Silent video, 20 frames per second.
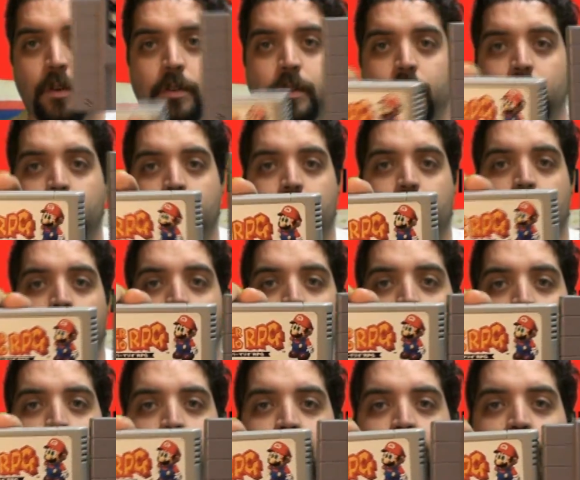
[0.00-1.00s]
versus the
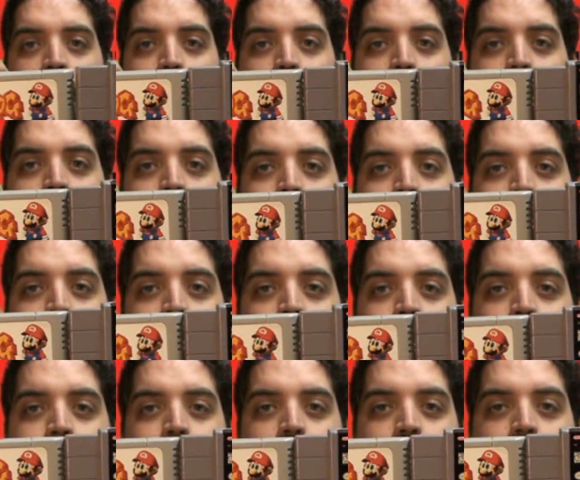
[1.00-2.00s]
Super Famicom
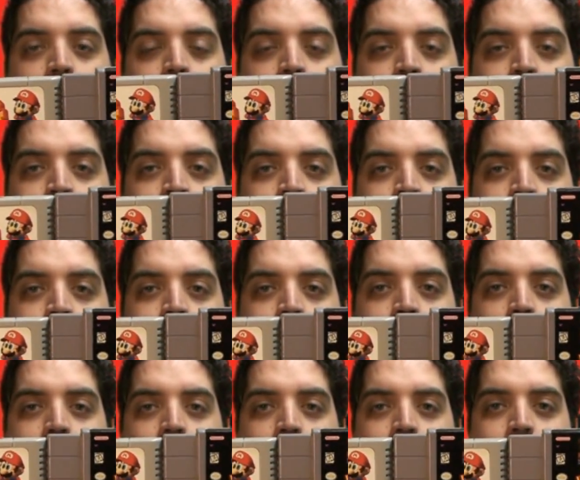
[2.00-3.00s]
version.
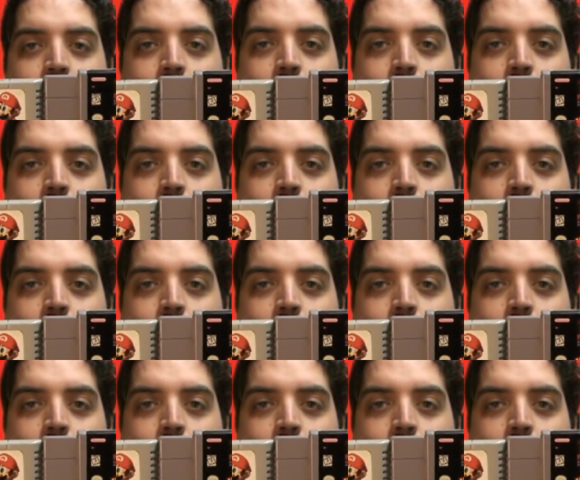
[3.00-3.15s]
So I